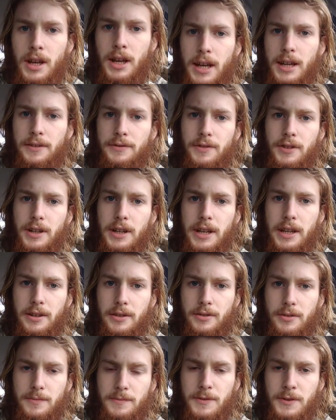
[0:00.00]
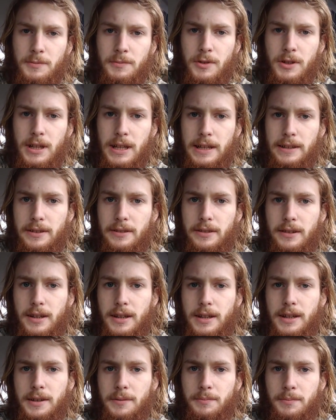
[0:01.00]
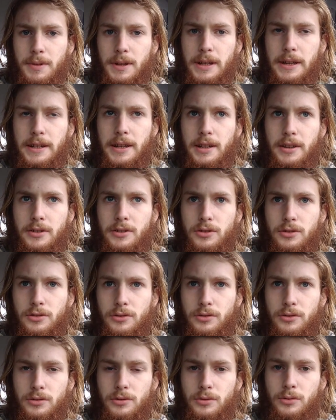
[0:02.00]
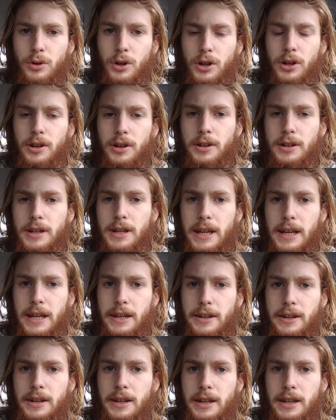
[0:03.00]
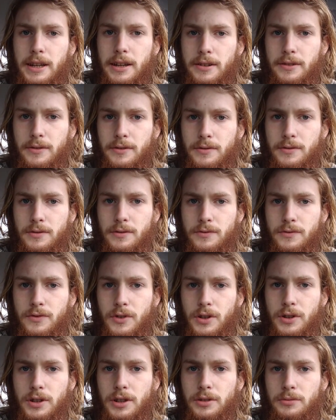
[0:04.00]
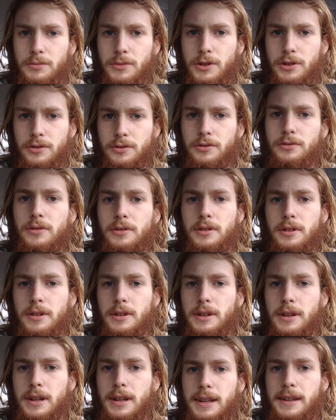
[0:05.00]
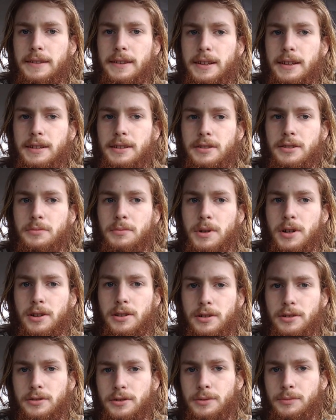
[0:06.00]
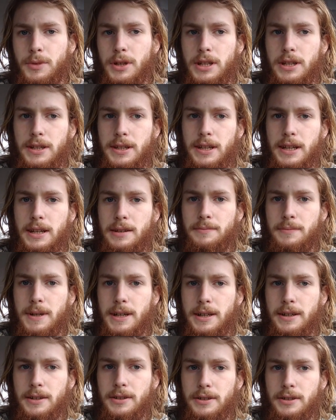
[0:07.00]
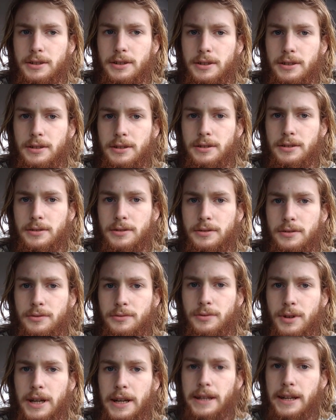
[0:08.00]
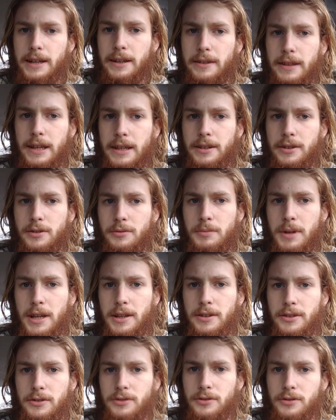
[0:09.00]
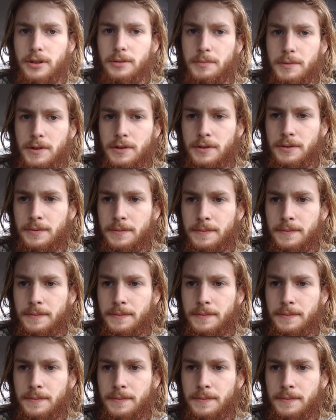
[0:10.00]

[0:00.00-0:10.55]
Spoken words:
After I get home from class, I am planning to work on editing Volume 2, and then tomorrow I'm gonna get back onto writing that new manuscript.